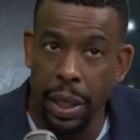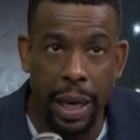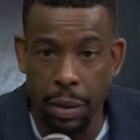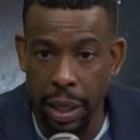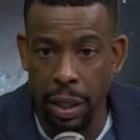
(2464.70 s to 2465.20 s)

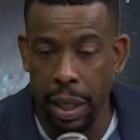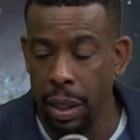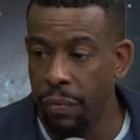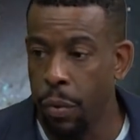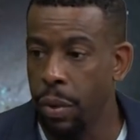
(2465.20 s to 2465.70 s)
and, and, and
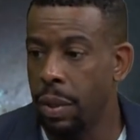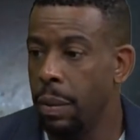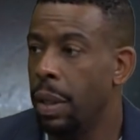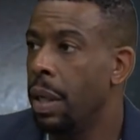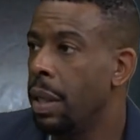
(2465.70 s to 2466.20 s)
of course,
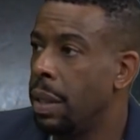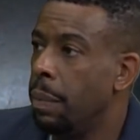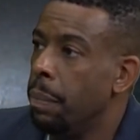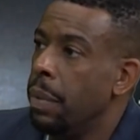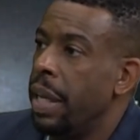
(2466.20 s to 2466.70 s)
uh,
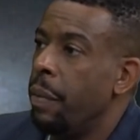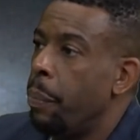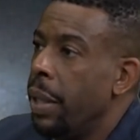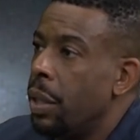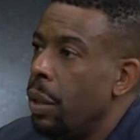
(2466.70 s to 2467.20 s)
David
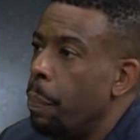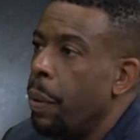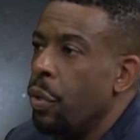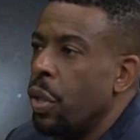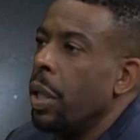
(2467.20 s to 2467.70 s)
Brin, too, yeah,
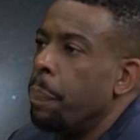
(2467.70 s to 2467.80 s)
personally.